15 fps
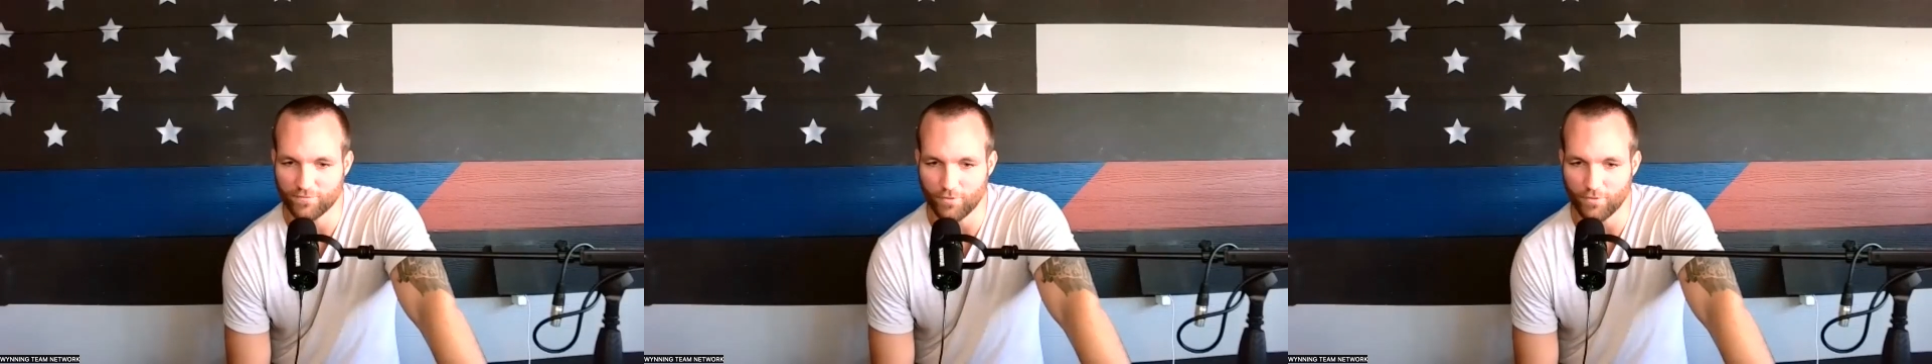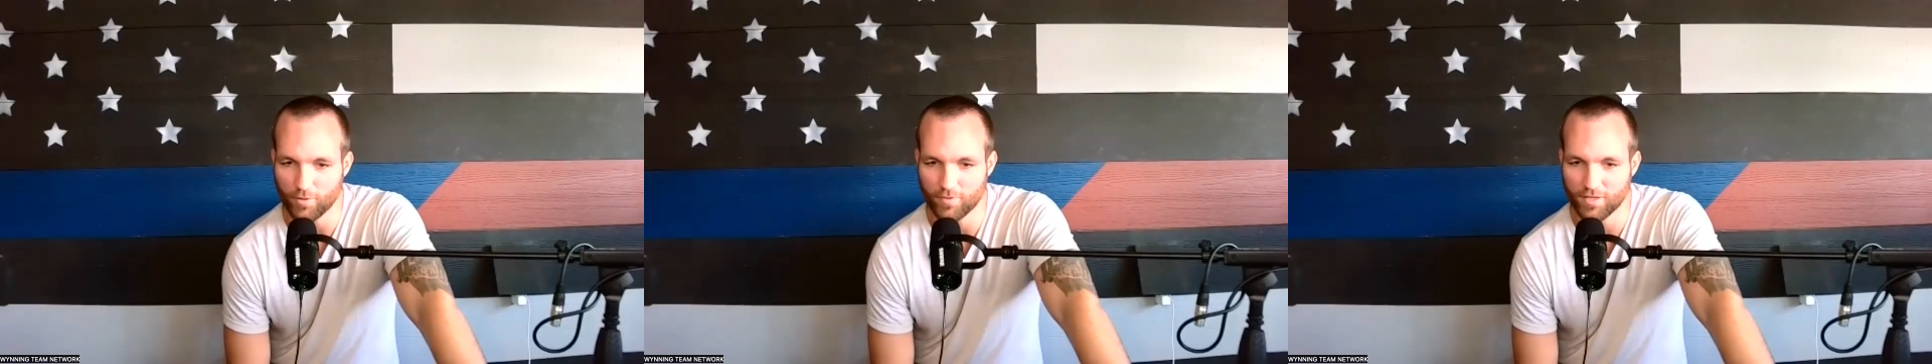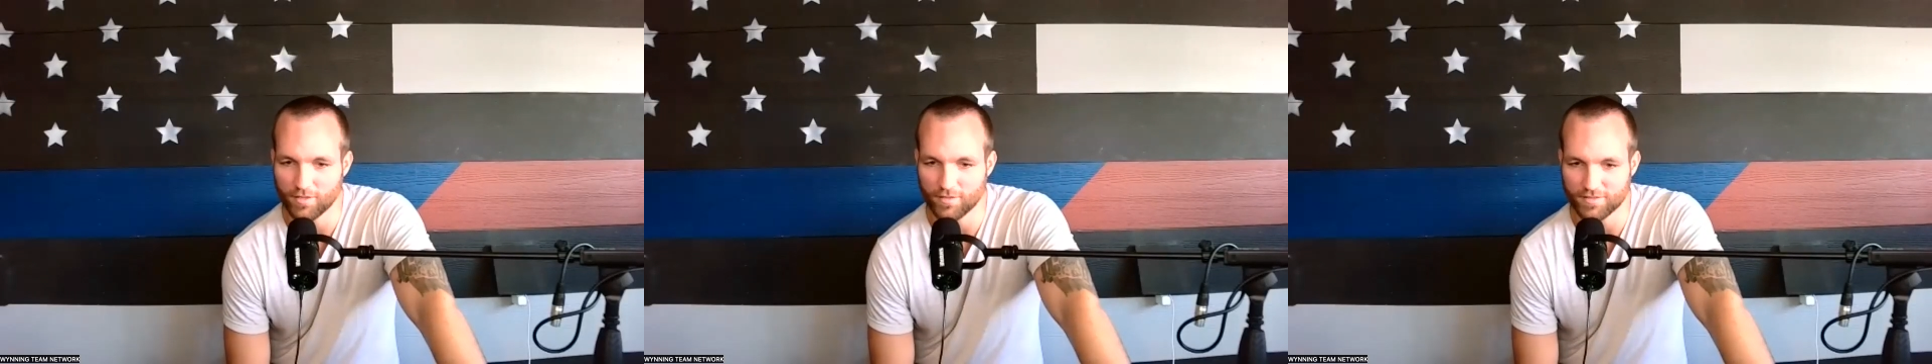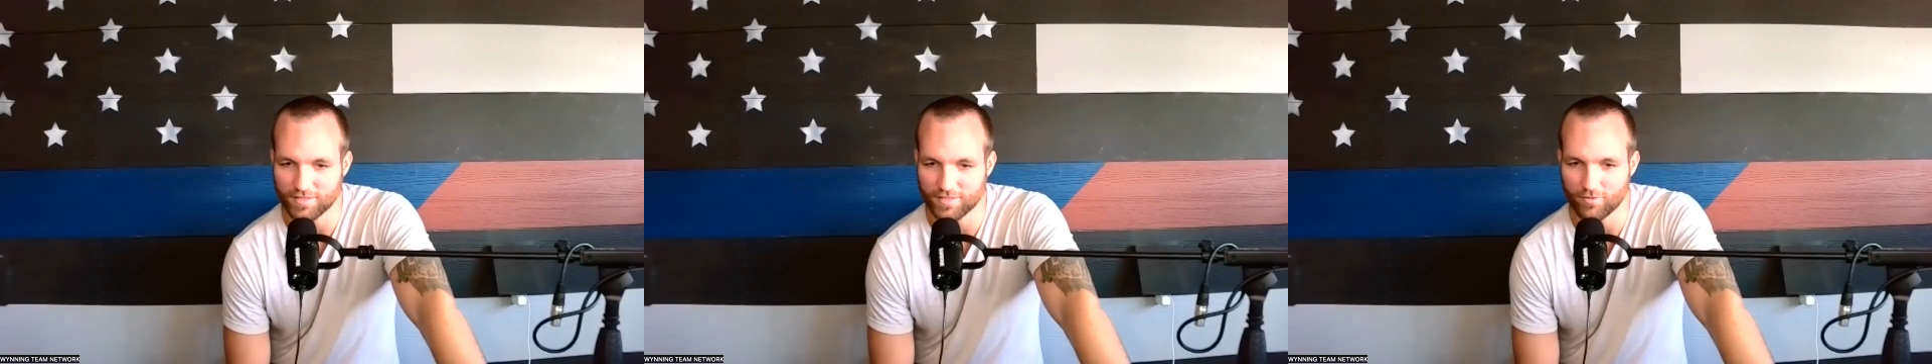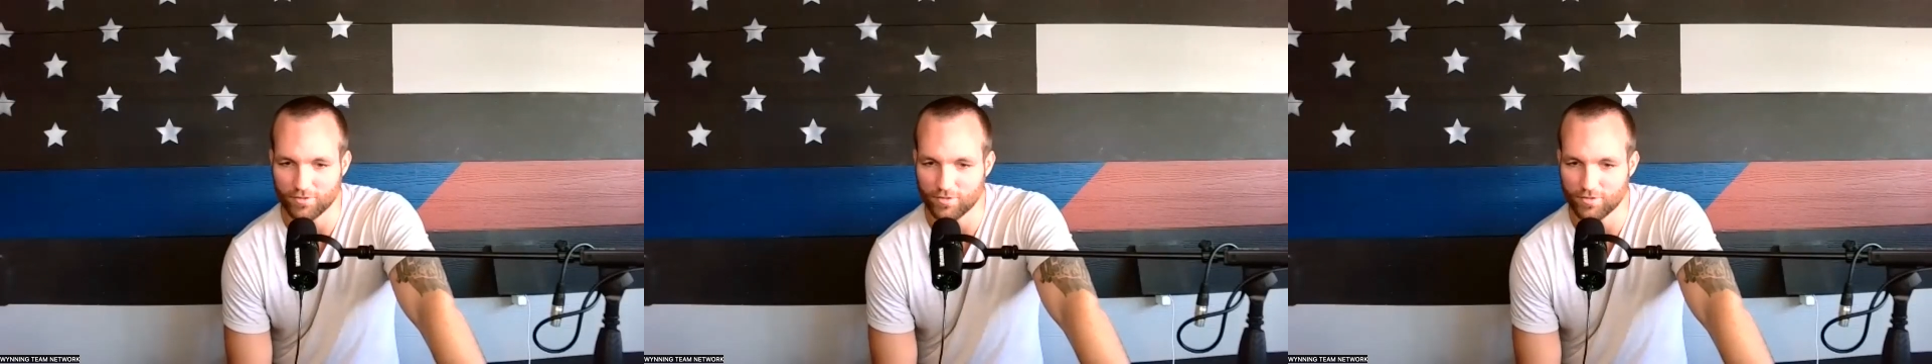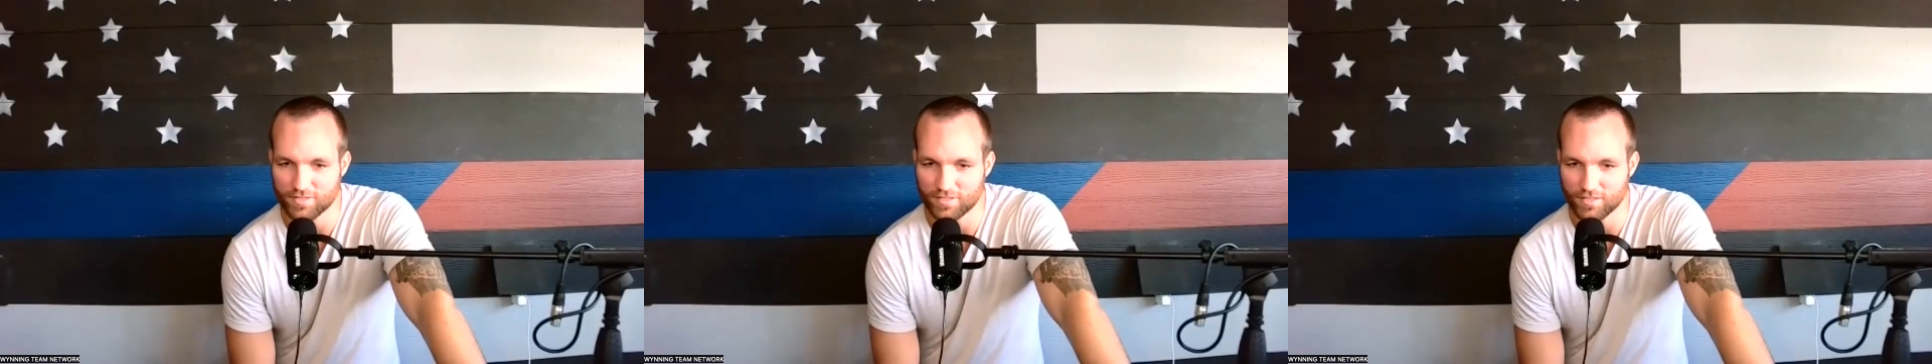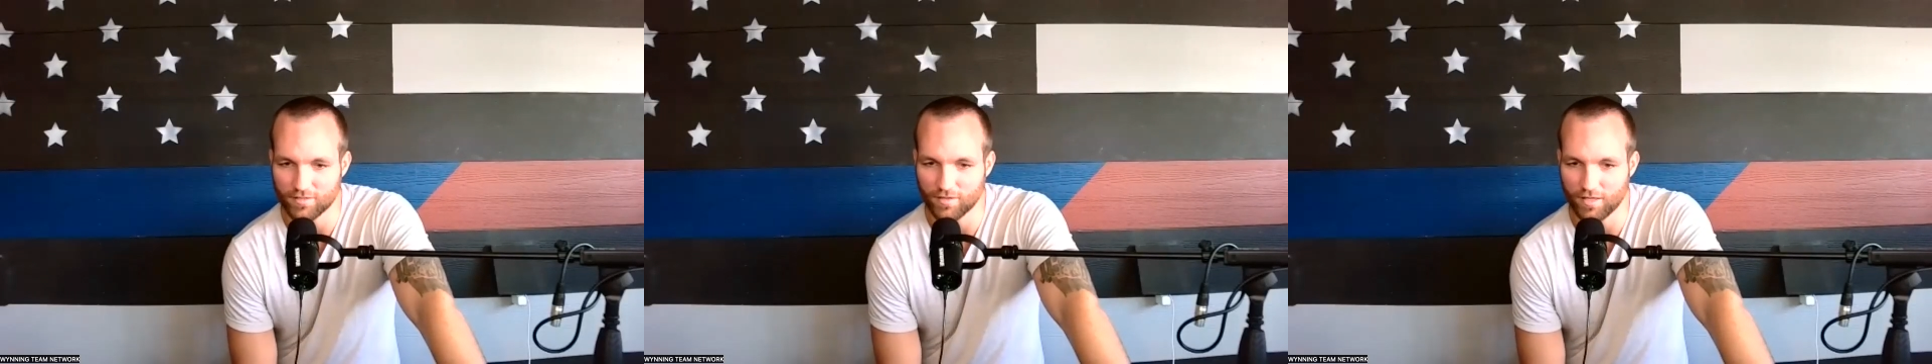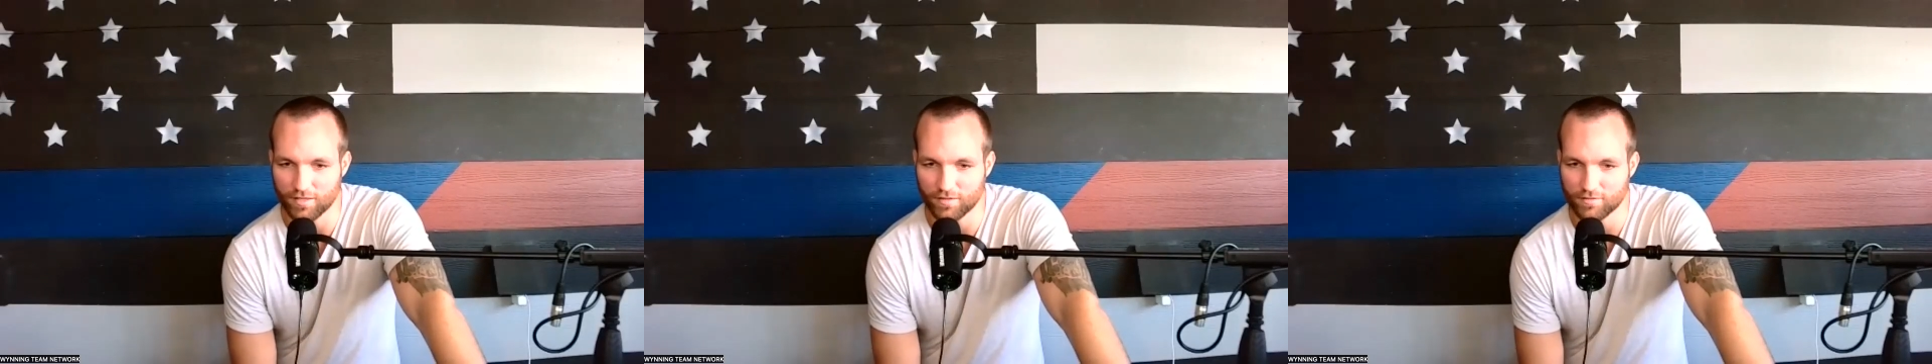farming? Is that what you see
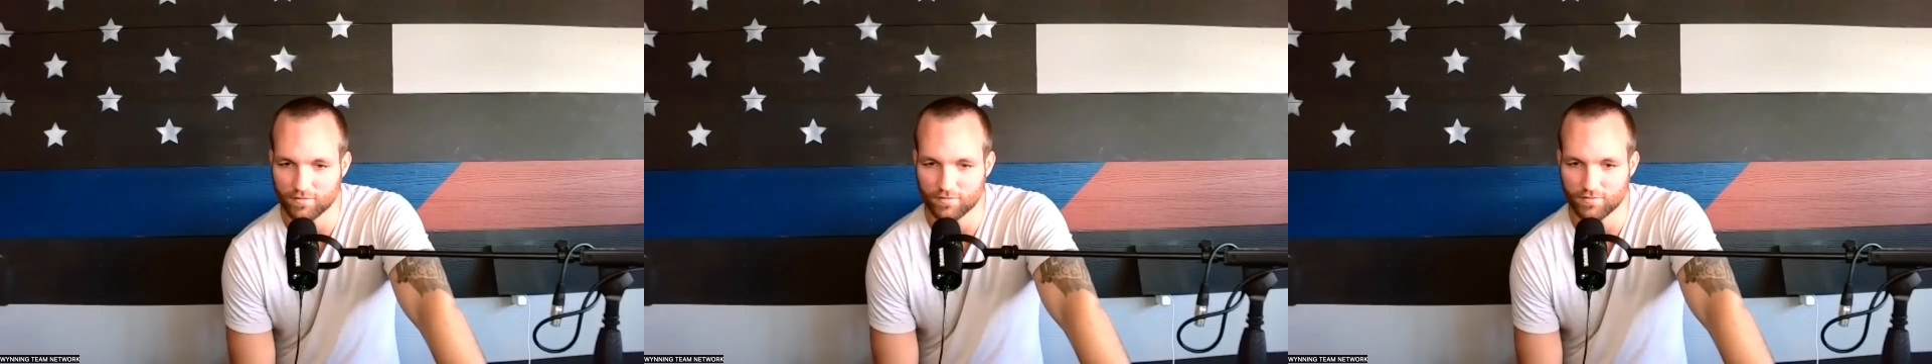like